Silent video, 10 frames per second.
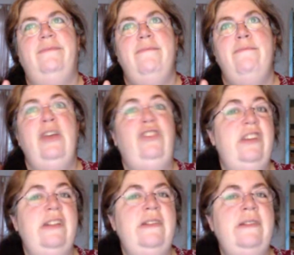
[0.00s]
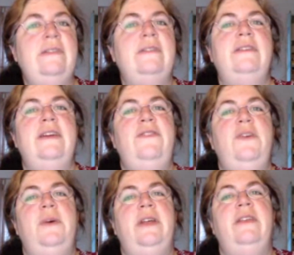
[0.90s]
missions, if
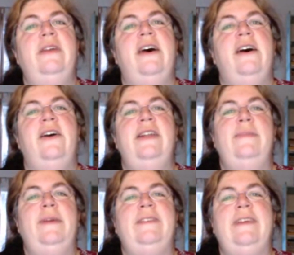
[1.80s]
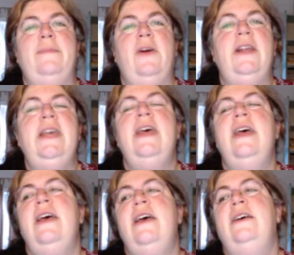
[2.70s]
you will, in the pigskin party.
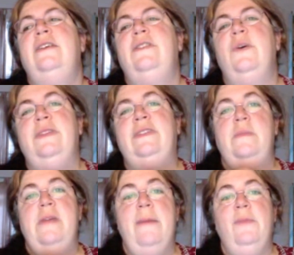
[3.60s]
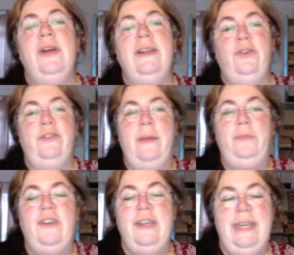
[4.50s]
So the September
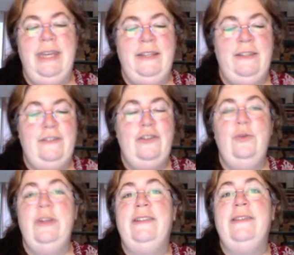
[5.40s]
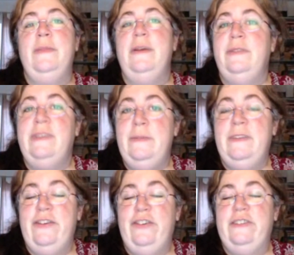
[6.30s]
interception is to knit something with slip
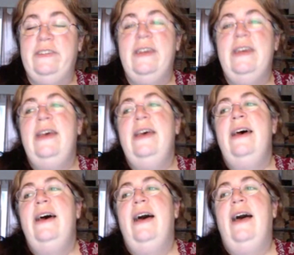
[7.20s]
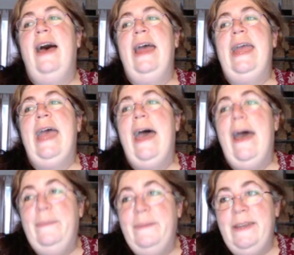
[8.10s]
stitches. I
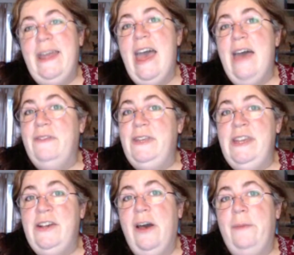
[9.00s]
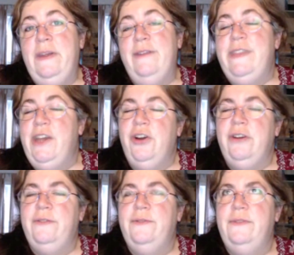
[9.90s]
happen to have an e-copy of The Art
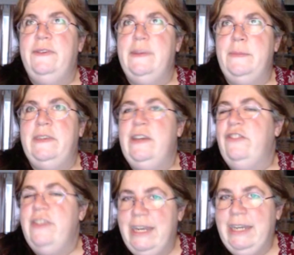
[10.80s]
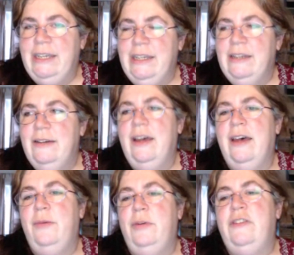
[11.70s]
of Slip Stitch Knitting,
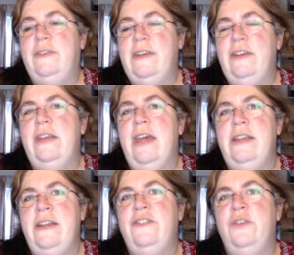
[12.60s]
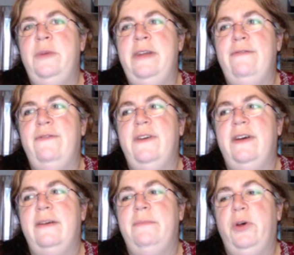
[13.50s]
which is an interweave
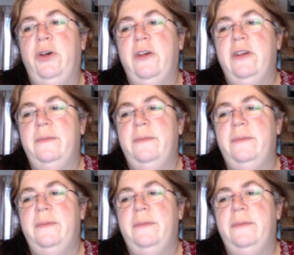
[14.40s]
book